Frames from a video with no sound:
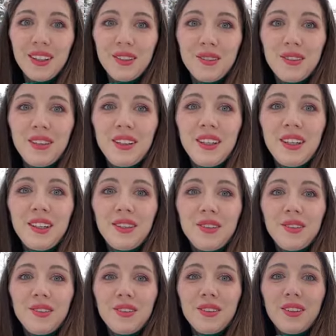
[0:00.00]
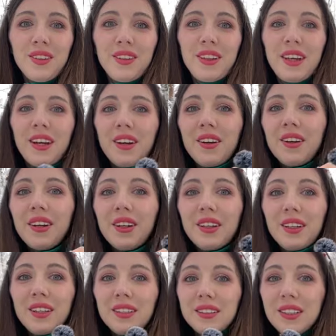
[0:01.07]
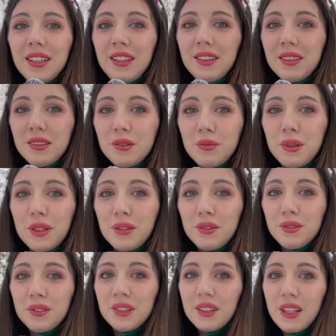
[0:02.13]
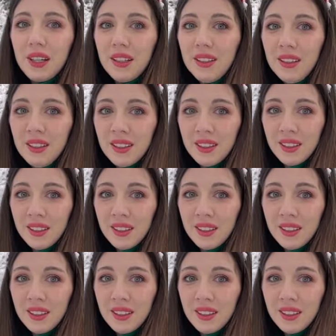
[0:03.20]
Even now, there is a little bit of sun.